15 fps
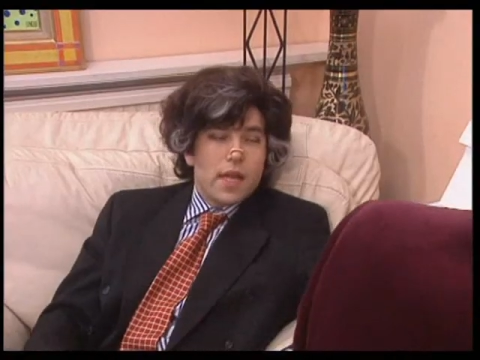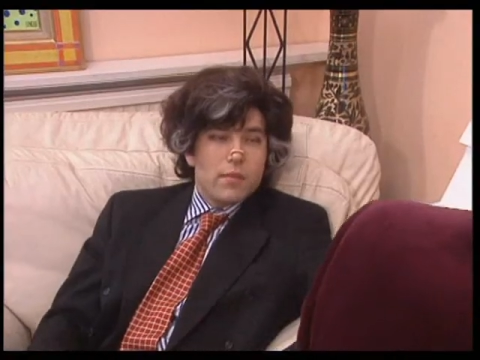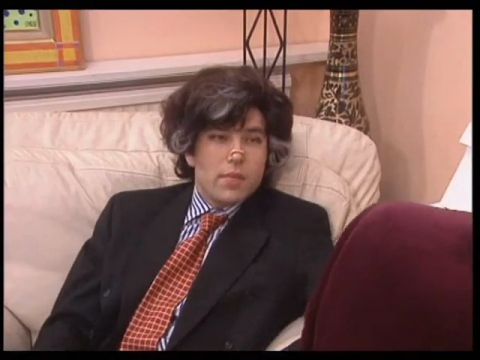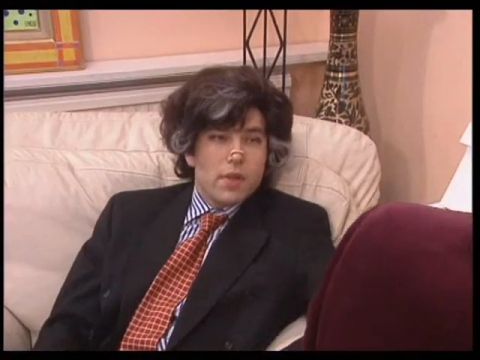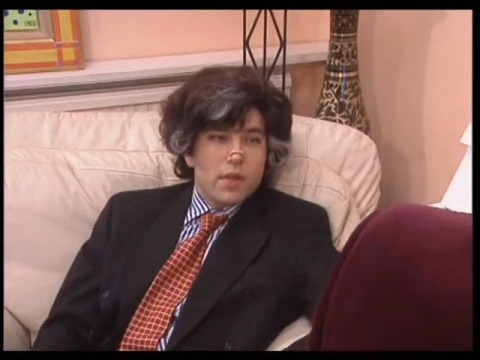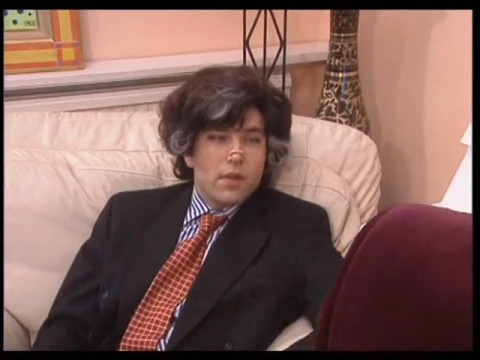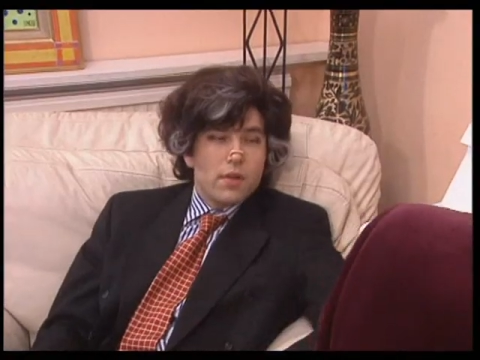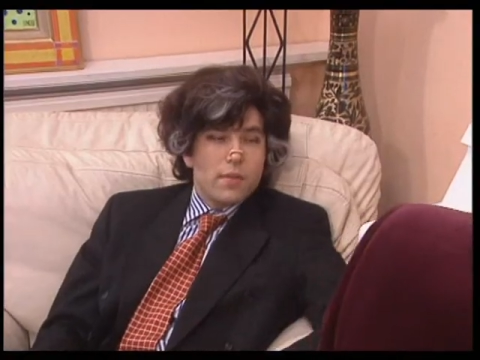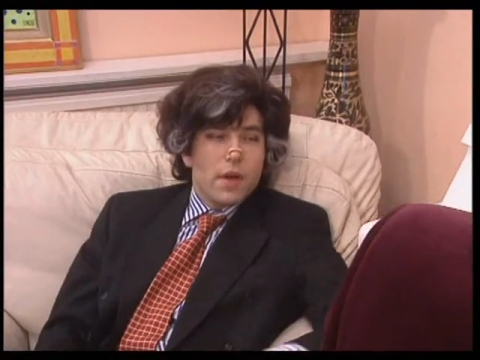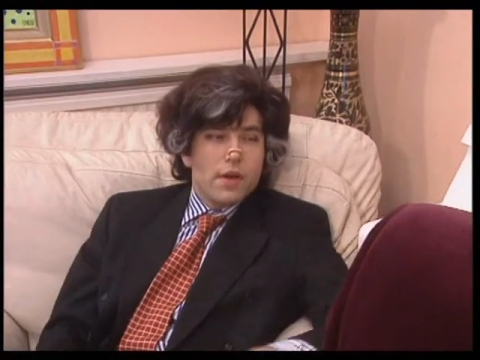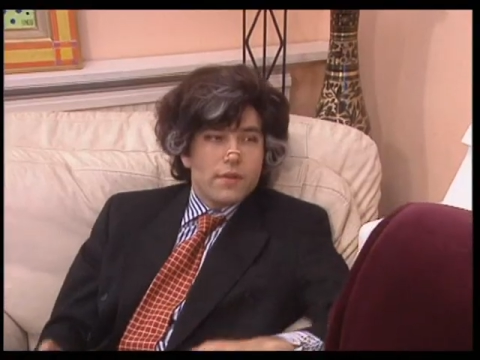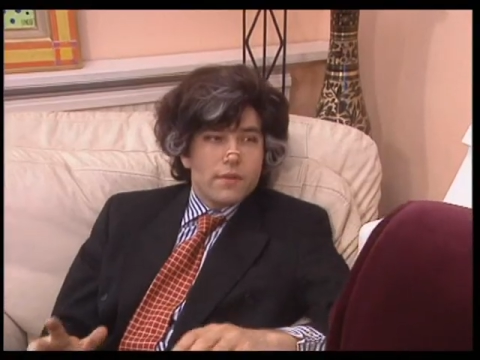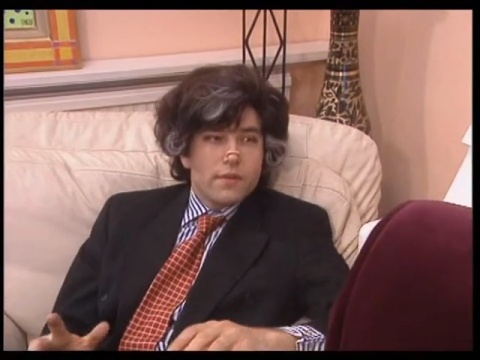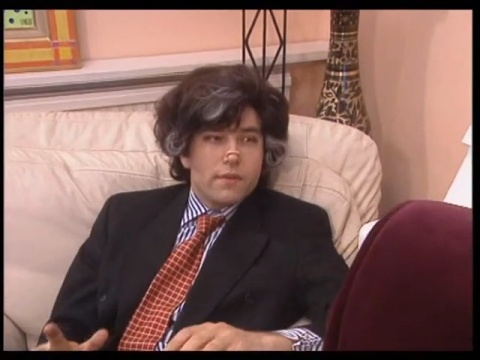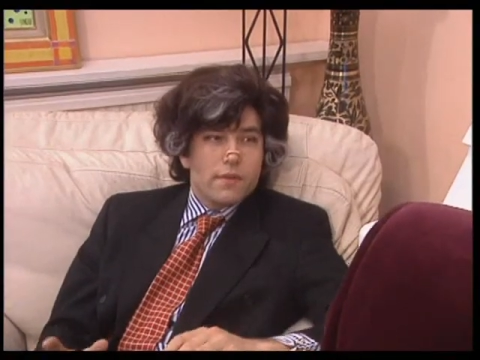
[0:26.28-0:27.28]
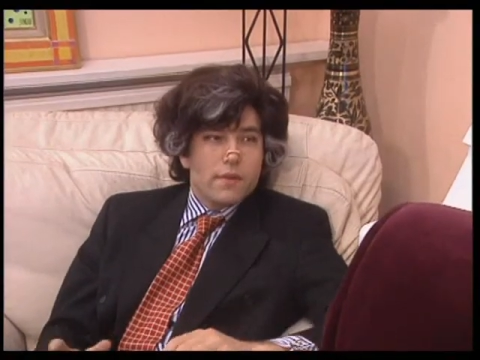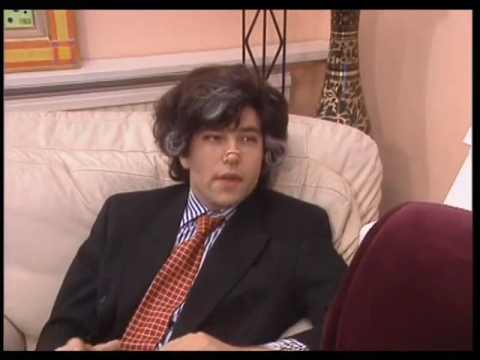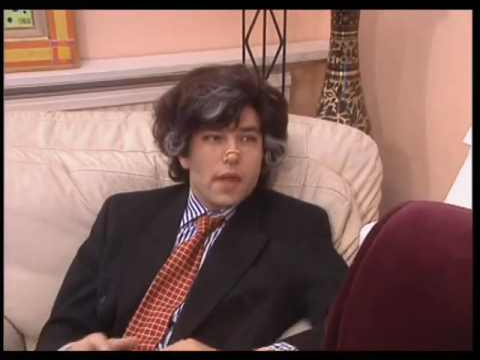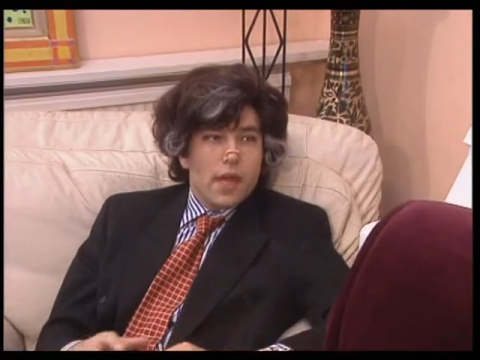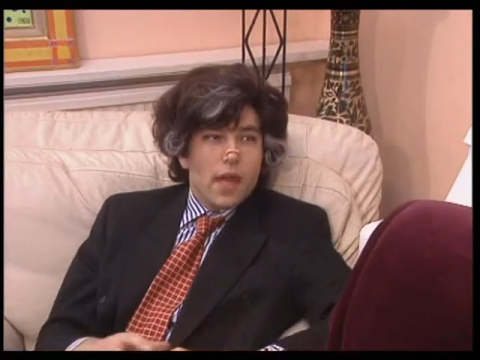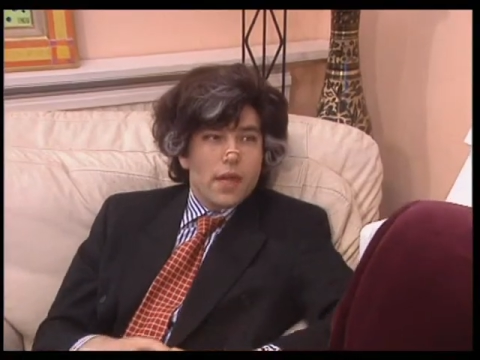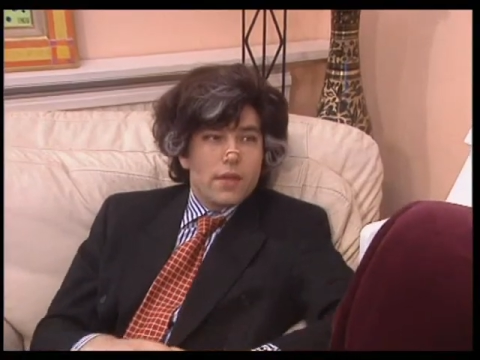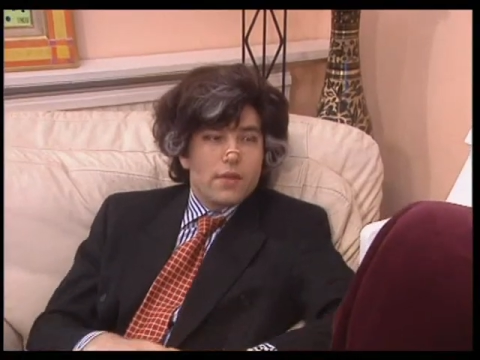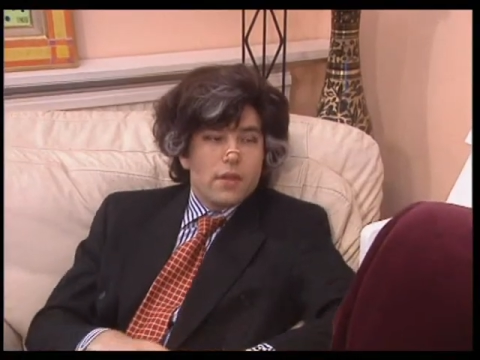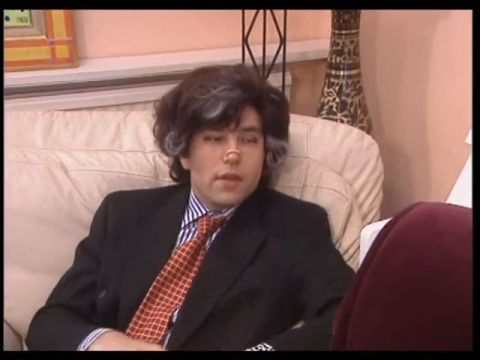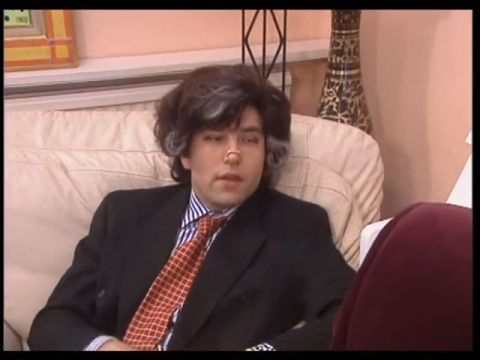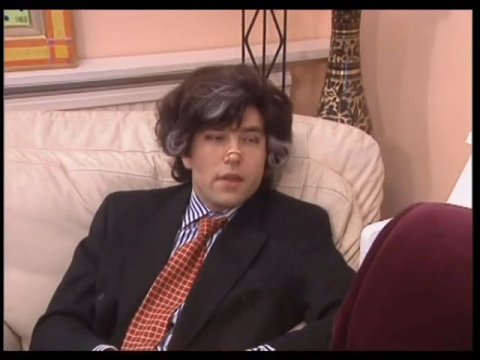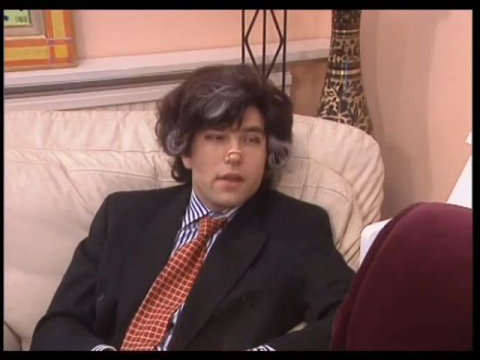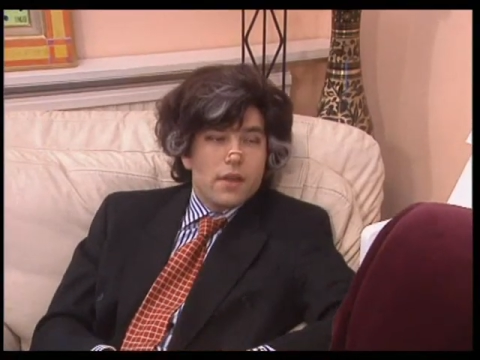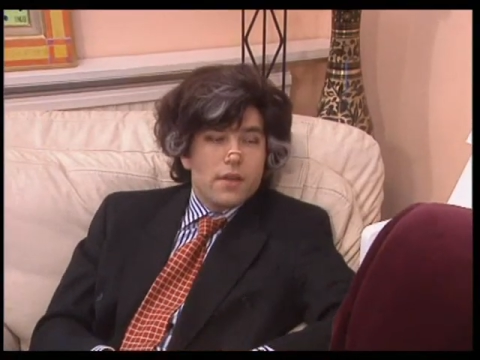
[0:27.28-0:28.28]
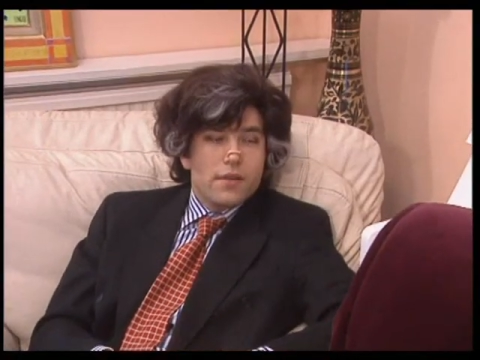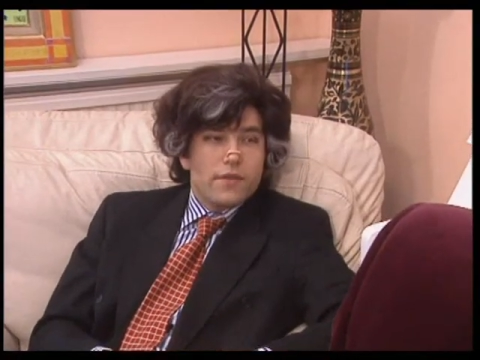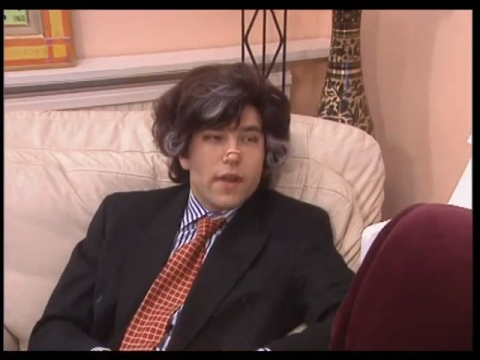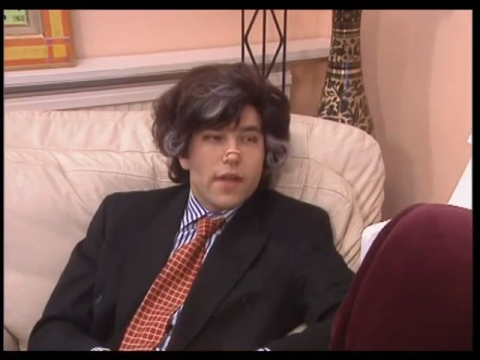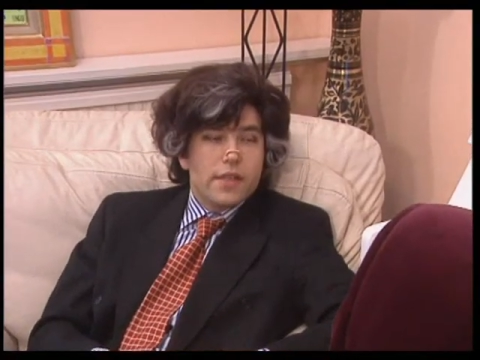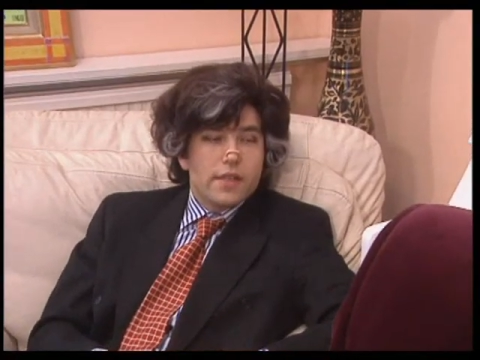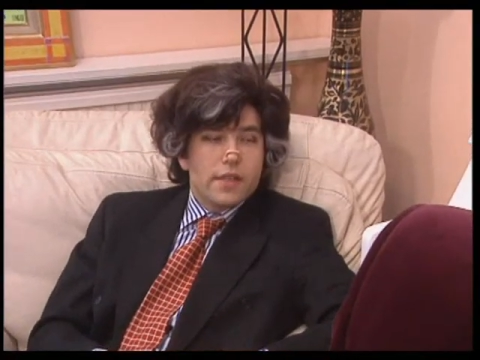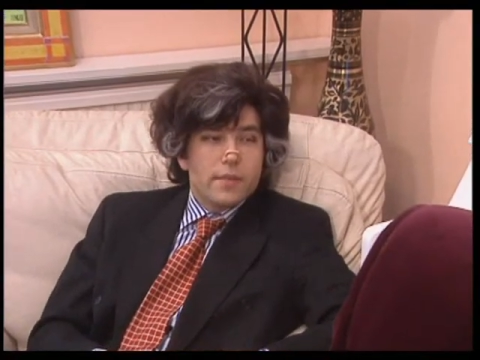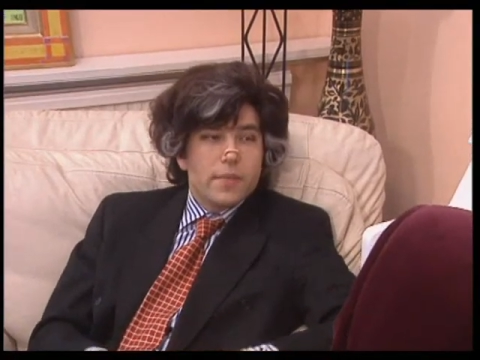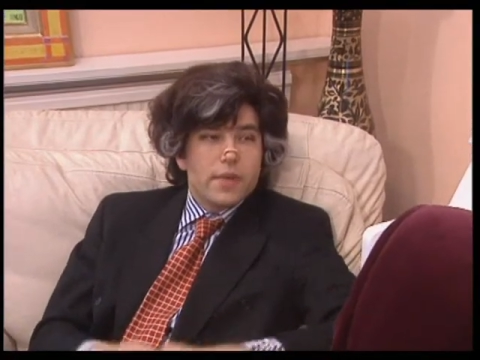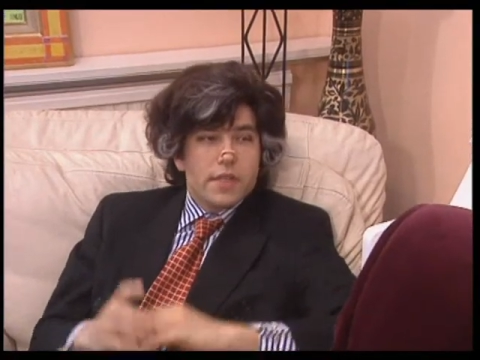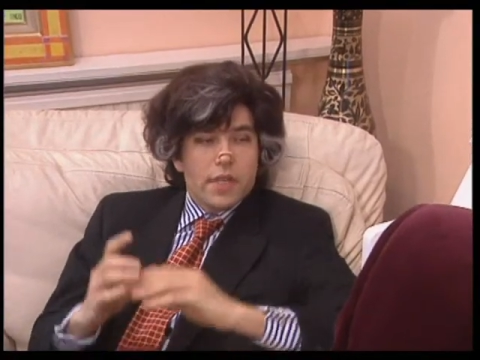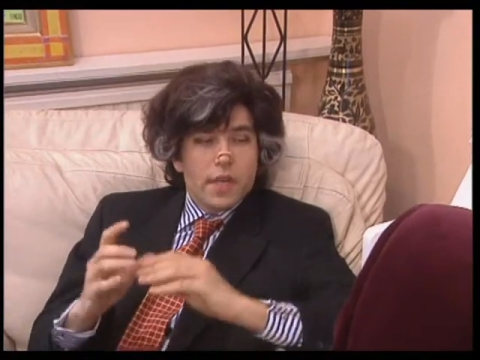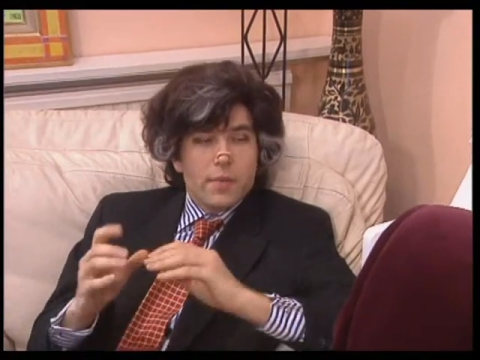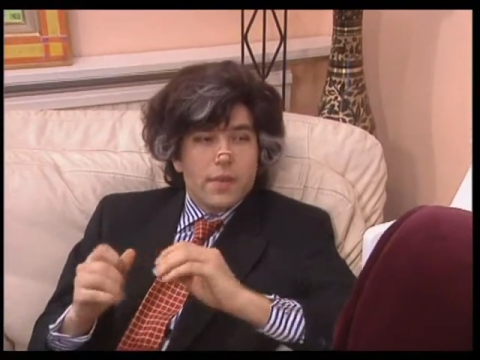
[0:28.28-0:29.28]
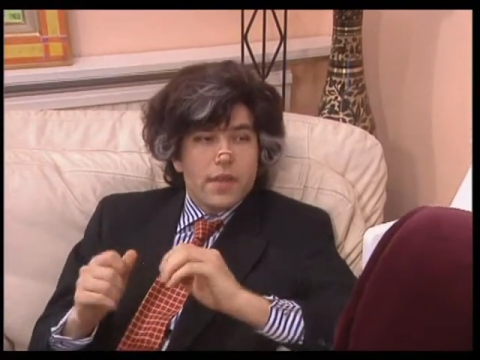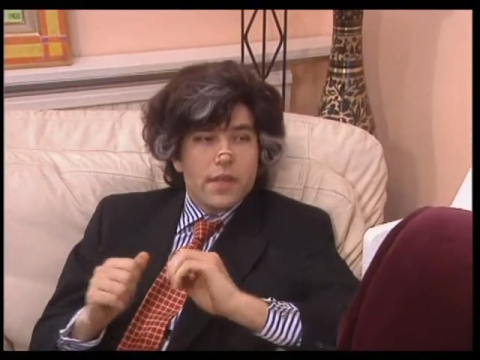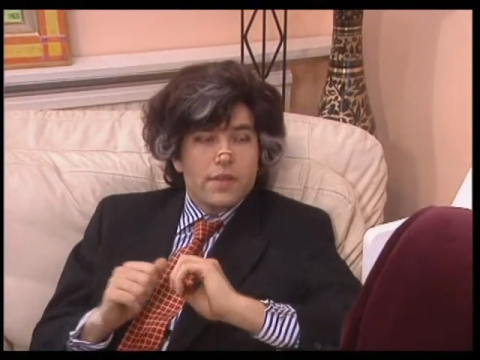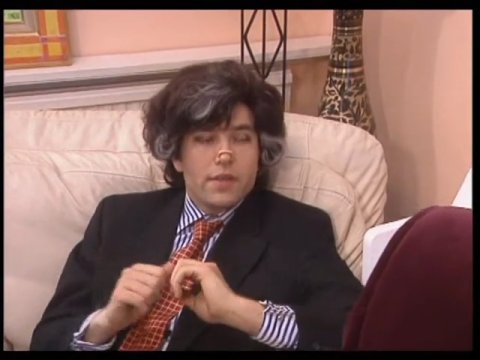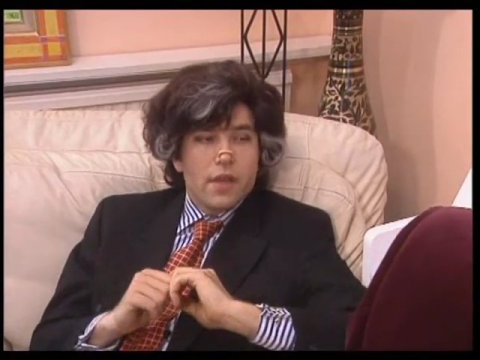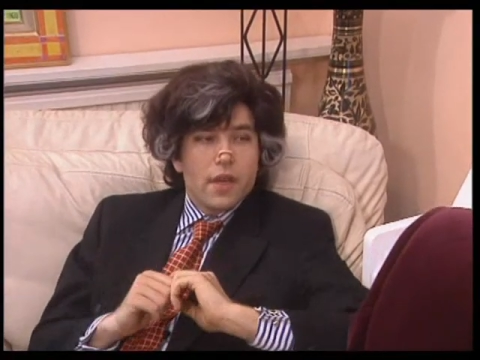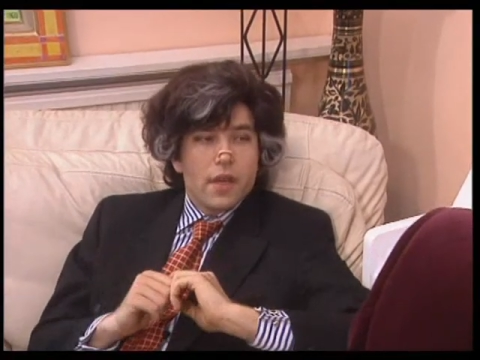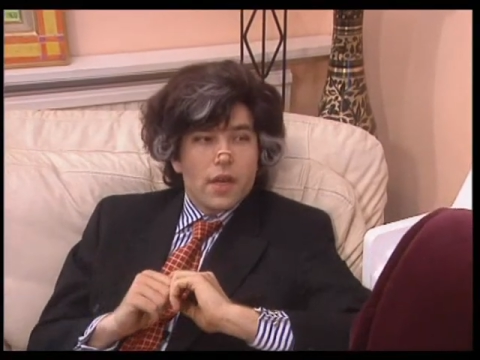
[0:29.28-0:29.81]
Labian, almost Hessian in its phrasing, but tell me this.